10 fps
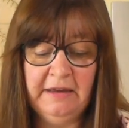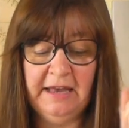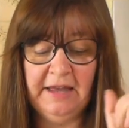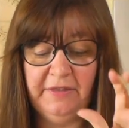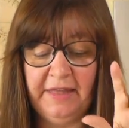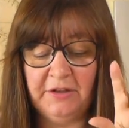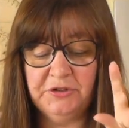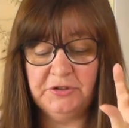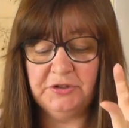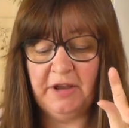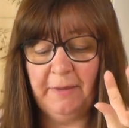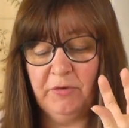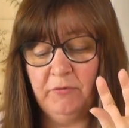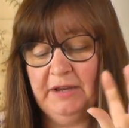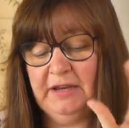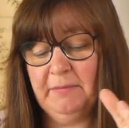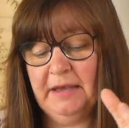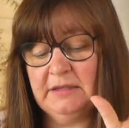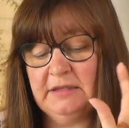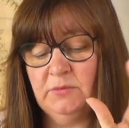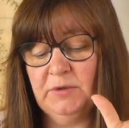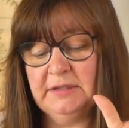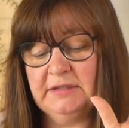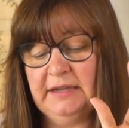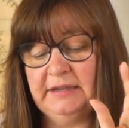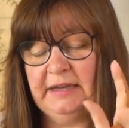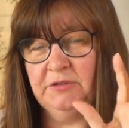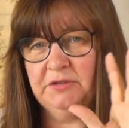And that just really makes his wings stand out,